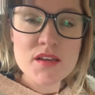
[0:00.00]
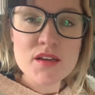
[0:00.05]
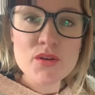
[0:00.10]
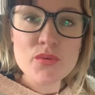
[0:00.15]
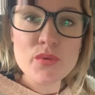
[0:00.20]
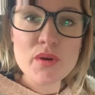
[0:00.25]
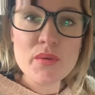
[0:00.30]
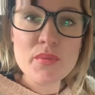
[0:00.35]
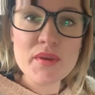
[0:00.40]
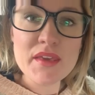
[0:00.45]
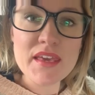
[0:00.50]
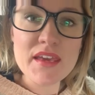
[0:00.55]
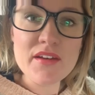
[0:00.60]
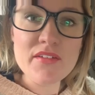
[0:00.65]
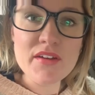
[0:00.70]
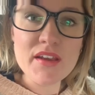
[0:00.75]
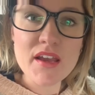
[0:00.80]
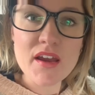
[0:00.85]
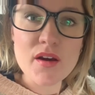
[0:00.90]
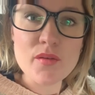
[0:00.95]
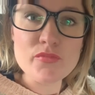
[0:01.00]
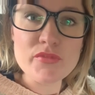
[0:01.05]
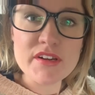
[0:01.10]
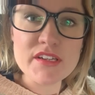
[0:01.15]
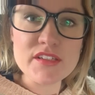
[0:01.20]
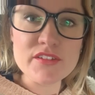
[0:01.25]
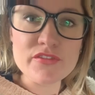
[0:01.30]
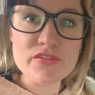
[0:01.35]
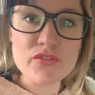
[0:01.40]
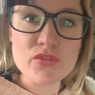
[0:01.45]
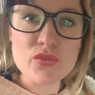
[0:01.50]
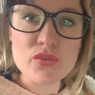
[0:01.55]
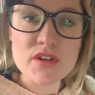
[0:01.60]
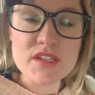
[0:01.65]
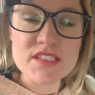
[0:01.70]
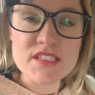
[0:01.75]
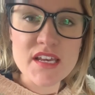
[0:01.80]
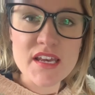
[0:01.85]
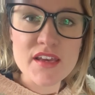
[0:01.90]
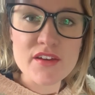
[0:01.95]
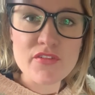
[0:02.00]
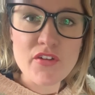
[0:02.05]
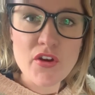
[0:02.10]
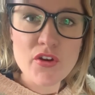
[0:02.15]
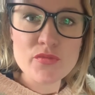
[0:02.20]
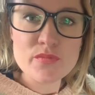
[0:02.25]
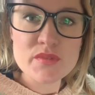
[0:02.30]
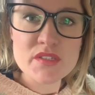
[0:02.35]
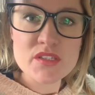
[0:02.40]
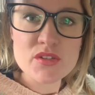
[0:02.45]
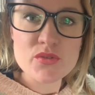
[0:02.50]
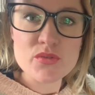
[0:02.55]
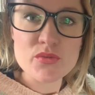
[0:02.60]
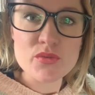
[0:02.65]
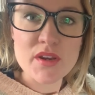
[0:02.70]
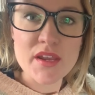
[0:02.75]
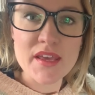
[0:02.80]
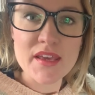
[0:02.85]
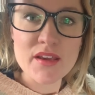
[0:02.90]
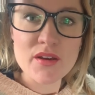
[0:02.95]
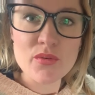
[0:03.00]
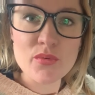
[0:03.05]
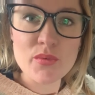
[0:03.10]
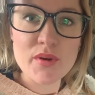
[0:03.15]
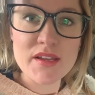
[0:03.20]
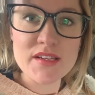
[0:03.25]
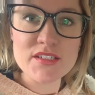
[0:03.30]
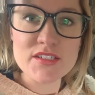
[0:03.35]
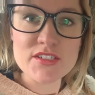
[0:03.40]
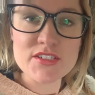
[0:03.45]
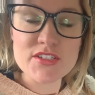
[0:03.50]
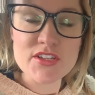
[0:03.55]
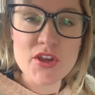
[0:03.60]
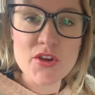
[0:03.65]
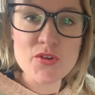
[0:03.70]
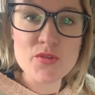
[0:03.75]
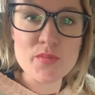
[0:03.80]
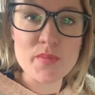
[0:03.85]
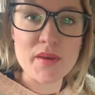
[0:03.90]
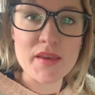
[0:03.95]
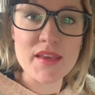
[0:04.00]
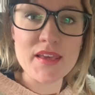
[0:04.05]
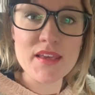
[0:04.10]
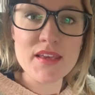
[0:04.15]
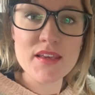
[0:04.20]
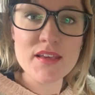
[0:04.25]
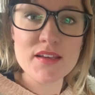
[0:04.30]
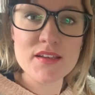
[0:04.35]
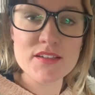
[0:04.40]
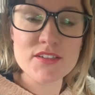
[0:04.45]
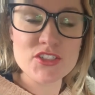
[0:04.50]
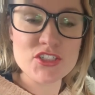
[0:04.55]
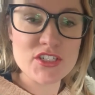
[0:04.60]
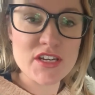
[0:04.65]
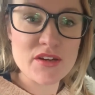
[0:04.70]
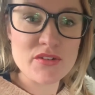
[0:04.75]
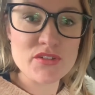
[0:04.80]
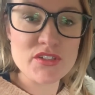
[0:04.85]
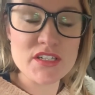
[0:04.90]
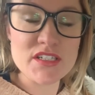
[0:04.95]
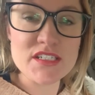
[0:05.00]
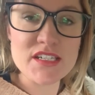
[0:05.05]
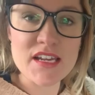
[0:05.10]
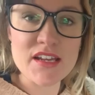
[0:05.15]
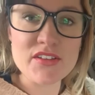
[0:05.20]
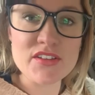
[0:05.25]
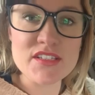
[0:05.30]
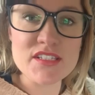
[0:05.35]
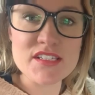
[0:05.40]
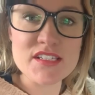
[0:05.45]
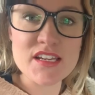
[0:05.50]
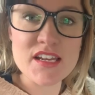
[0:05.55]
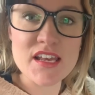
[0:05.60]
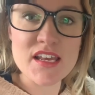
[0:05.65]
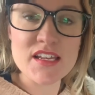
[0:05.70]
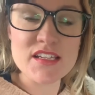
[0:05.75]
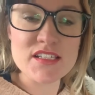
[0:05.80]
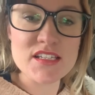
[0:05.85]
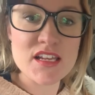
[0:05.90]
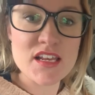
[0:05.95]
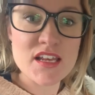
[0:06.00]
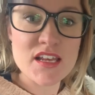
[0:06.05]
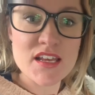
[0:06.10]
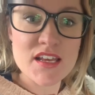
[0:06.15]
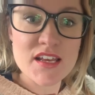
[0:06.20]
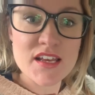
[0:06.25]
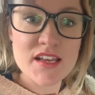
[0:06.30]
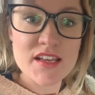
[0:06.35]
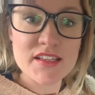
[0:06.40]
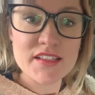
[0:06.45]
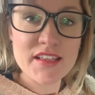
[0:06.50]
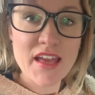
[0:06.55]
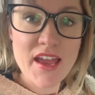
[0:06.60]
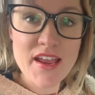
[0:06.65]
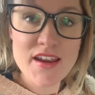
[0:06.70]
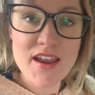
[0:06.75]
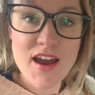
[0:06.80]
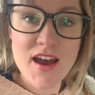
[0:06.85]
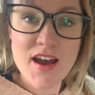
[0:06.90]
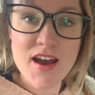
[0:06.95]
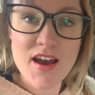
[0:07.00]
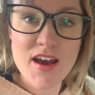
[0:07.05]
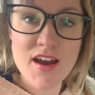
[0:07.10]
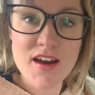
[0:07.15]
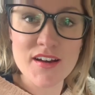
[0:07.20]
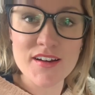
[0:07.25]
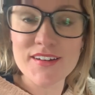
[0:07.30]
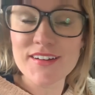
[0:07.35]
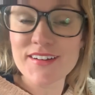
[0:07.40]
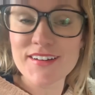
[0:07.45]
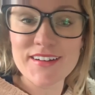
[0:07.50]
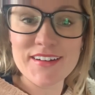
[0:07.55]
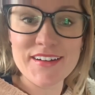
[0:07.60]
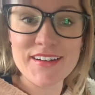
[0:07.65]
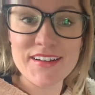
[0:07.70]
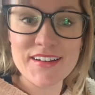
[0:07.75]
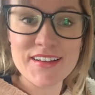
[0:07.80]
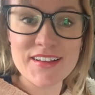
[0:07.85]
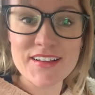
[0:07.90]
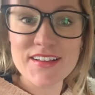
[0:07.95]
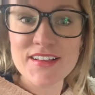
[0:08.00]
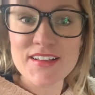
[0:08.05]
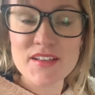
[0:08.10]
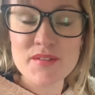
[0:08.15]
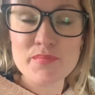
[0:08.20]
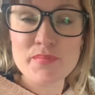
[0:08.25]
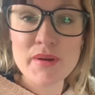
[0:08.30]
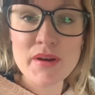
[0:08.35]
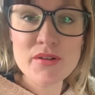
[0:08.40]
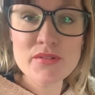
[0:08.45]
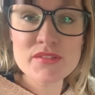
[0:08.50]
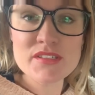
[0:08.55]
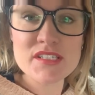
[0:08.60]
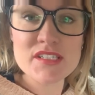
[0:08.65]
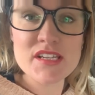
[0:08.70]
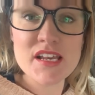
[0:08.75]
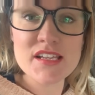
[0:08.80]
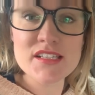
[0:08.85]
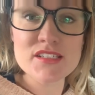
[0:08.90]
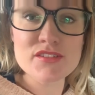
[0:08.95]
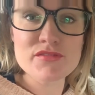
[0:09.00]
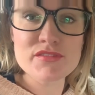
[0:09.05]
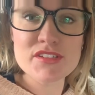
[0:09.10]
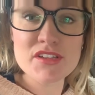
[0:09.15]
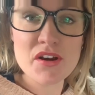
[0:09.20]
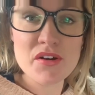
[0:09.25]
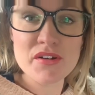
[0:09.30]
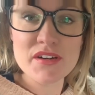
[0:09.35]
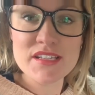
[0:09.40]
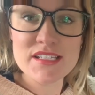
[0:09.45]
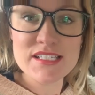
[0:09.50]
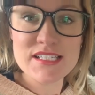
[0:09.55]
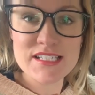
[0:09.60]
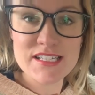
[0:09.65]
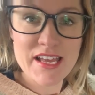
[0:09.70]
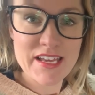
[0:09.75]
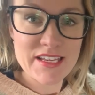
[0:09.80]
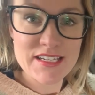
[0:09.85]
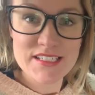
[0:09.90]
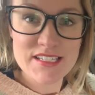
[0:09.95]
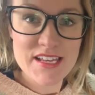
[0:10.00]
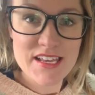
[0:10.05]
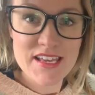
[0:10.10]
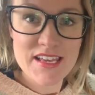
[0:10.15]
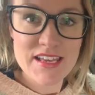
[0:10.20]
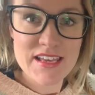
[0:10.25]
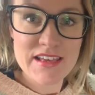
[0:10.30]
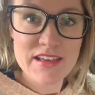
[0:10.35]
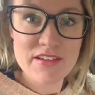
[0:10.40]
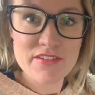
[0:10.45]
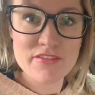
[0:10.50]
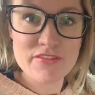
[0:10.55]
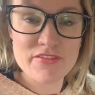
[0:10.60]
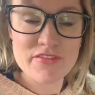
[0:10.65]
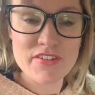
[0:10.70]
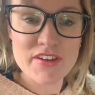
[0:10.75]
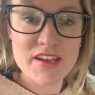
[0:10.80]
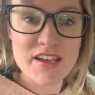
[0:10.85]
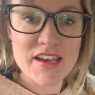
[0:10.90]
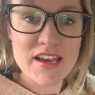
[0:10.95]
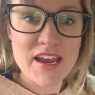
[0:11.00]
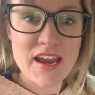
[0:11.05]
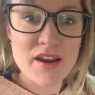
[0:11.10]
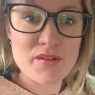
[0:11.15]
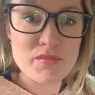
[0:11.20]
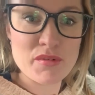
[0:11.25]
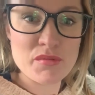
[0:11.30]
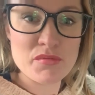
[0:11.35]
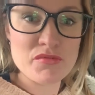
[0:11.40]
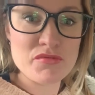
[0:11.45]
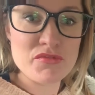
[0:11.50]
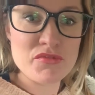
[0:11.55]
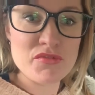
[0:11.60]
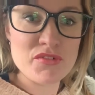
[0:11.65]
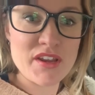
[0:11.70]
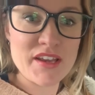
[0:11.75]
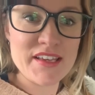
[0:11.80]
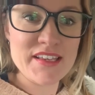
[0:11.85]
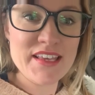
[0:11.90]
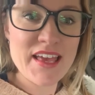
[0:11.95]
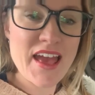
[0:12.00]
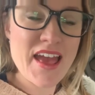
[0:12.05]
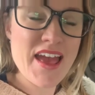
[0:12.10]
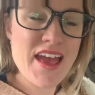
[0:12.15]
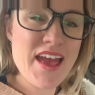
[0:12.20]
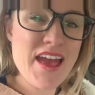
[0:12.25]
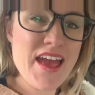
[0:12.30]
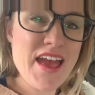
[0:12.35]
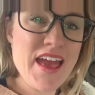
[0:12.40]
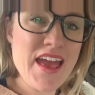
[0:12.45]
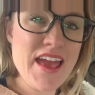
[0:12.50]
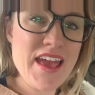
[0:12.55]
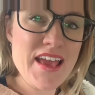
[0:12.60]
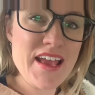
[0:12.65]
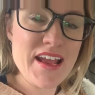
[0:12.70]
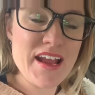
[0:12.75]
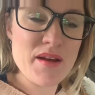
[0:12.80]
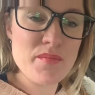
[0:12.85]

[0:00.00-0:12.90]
We were gearing up ready for a day of homeschooling when Toby shouted down the stairs, "Gaynor, Bill's test result is negative." And we were all like, "Yay."